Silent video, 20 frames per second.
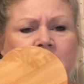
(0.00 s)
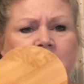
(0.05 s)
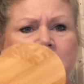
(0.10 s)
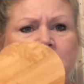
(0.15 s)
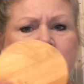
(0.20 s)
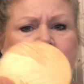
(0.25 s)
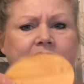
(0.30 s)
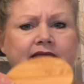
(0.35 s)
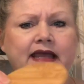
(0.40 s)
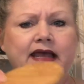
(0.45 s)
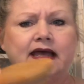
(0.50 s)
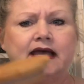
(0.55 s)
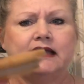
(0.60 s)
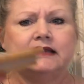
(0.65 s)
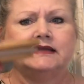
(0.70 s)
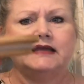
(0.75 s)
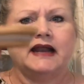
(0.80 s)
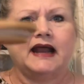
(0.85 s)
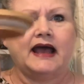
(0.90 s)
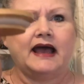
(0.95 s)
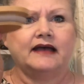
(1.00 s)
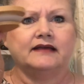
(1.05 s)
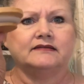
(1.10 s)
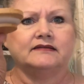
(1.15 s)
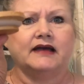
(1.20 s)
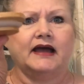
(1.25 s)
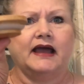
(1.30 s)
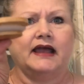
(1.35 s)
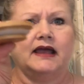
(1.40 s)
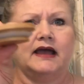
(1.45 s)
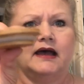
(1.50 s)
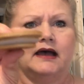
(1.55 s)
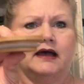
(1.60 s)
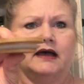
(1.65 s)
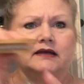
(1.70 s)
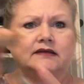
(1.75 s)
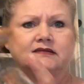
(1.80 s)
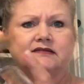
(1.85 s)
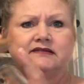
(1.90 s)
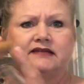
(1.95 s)
lid that has a
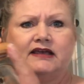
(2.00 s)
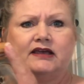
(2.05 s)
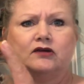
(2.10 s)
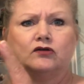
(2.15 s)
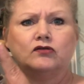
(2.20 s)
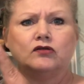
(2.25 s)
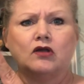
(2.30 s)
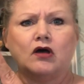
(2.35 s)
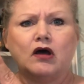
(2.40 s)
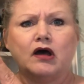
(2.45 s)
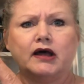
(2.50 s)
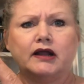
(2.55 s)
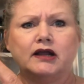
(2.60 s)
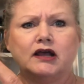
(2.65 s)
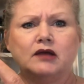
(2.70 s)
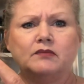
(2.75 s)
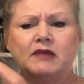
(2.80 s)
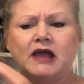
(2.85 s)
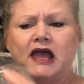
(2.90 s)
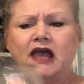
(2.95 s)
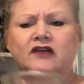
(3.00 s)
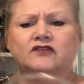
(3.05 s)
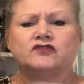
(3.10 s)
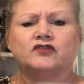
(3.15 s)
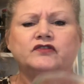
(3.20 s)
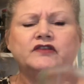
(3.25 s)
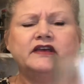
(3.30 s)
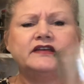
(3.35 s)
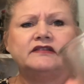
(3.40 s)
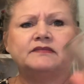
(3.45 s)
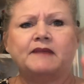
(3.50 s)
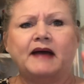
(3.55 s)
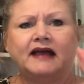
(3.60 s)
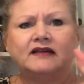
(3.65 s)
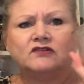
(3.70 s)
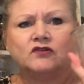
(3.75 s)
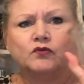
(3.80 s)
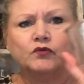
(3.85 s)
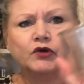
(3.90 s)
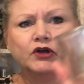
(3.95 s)
seal on them. So this
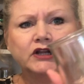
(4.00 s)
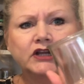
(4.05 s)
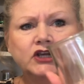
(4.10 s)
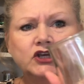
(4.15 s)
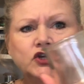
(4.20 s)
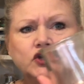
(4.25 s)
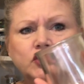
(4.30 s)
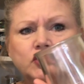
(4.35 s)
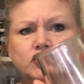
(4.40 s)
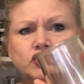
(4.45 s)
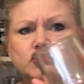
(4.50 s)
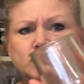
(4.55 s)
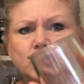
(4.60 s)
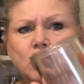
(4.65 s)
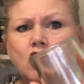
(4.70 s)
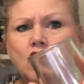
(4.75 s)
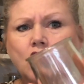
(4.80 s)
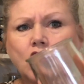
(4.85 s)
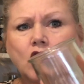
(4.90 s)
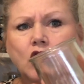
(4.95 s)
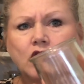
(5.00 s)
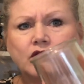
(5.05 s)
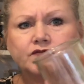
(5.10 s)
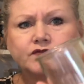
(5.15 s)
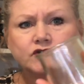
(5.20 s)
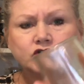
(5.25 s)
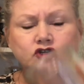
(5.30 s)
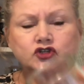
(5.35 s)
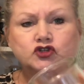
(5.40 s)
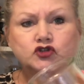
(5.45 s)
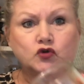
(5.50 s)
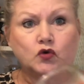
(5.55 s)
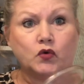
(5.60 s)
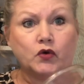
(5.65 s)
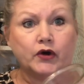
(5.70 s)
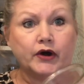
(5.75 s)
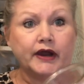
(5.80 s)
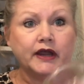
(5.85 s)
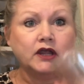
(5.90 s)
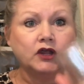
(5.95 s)
makes a really good jar for
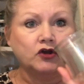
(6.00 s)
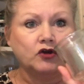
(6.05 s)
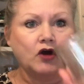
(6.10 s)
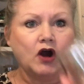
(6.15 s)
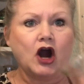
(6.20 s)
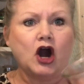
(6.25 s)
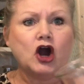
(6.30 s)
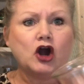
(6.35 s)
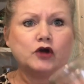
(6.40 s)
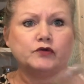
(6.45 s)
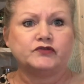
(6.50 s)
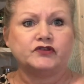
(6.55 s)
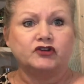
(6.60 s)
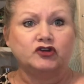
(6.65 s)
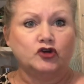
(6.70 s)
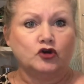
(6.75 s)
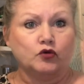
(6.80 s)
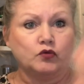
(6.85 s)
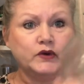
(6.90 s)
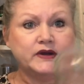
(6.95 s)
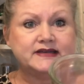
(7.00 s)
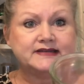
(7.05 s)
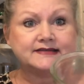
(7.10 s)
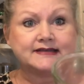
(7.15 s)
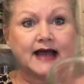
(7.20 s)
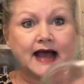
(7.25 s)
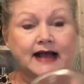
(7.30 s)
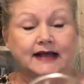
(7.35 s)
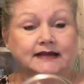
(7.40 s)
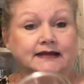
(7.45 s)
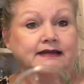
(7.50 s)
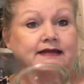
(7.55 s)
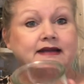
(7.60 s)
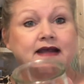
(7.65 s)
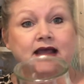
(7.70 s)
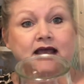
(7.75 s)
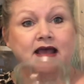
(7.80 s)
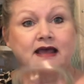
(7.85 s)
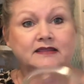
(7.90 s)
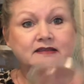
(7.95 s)
storing your herbs, and you're recycling
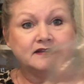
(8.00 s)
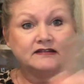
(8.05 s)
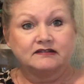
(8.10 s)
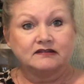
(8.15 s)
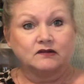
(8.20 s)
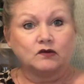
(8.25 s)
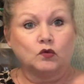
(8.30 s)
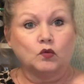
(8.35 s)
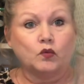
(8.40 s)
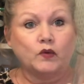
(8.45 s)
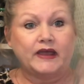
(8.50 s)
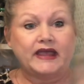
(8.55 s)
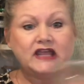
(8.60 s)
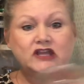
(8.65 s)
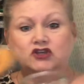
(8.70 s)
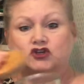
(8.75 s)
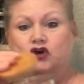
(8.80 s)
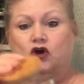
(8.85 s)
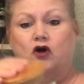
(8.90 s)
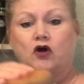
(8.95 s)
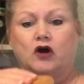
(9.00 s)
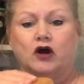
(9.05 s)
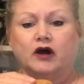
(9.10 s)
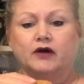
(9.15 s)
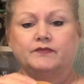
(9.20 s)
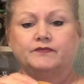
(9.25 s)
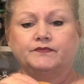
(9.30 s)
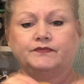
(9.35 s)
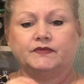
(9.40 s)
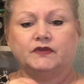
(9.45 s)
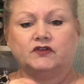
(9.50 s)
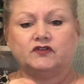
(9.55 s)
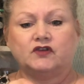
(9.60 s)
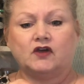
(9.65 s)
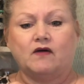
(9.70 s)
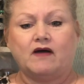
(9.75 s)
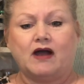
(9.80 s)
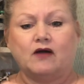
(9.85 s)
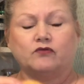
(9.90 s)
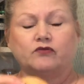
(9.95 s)
this little wee jar.
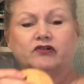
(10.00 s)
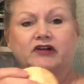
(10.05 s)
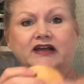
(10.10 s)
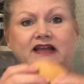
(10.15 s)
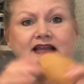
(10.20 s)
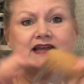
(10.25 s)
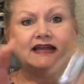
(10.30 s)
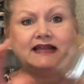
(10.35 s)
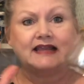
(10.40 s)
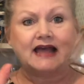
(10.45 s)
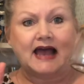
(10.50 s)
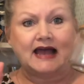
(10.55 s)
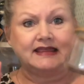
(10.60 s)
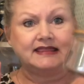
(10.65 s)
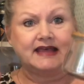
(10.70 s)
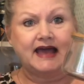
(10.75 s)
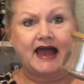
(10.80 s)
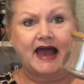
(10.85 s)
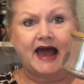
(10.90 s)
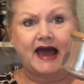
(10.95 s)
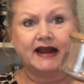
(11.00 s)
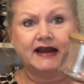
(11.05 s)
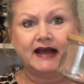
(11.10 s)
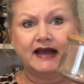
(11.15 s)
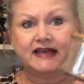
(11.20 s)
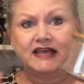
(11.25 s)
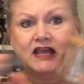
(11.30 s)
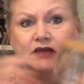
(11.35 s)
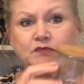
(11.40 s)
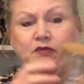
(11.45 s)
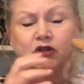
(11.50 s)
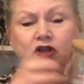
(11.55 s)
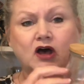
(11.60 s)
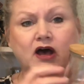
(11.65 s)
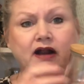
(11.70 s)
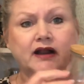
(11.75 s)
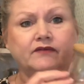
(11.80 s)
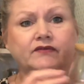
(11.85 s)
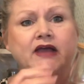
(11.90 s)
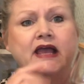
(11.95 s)
So I really like that. I keep a
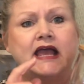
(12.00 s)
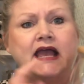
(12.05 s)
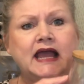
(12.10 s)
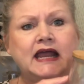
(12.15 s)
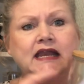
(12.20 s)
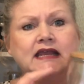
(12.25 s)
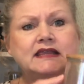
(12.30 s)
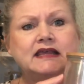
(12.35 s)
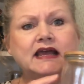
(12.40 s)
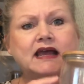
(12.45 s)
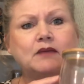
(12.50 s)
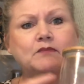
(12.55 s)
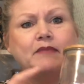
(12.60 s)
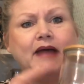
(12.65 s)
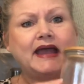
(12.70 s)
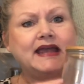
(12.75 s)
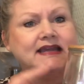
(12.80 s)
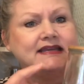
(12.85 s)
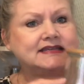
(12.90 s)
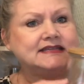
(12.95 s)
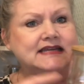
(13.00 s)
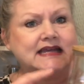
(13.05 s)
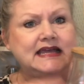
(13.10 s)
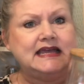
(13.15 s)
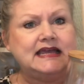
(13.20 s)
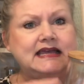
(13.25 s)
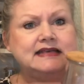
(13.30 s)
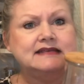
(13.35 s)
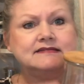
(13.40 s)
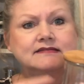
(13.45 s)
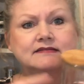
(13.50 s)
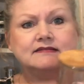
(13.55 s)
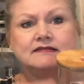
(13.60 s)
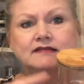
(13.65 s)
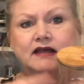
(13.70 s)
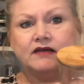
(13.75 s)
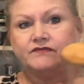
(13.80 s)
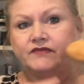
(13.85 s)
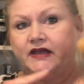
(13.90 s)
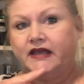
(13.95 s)
lot of anything I'm making teas and
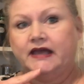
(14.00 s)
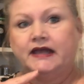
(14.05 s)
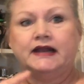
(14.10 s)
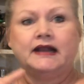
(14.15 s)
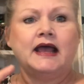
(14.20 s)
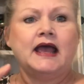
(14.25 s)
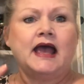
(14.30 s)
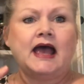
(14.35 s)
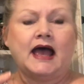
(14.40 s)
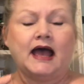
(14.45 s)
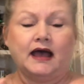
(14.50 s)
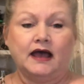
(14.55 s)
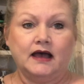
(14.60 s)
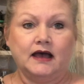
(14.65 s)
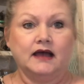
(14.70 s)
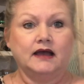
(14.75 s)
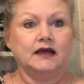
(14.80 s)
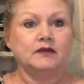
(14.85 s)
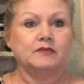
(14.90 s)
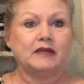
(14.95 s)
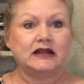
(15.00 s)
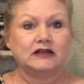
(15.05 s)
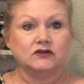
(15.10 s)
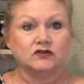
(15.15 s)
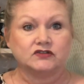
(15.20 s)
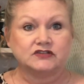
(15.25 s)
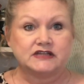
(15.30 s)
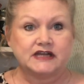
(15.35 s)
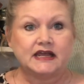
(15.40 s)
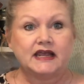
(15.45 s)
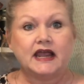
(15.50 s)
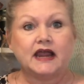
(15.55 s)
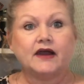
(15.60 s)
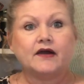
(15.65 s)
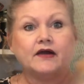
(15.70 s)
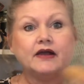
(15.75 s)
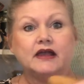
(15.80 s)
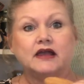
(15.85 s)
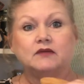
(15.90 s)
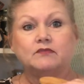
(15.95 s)
stuff in my little tea
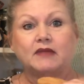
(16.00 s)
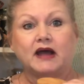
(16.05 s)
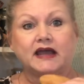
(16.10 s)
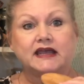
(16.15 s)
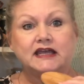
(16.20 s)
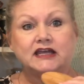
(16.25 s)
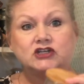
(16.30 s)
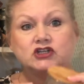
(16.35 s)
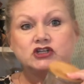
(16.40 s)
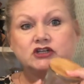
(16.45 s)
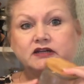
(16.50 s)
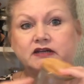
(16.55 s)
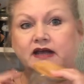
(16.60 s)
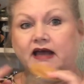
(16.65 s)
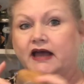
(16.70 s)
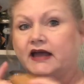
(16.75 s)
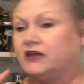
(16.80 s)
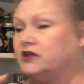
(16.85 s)
area in my kitchen. I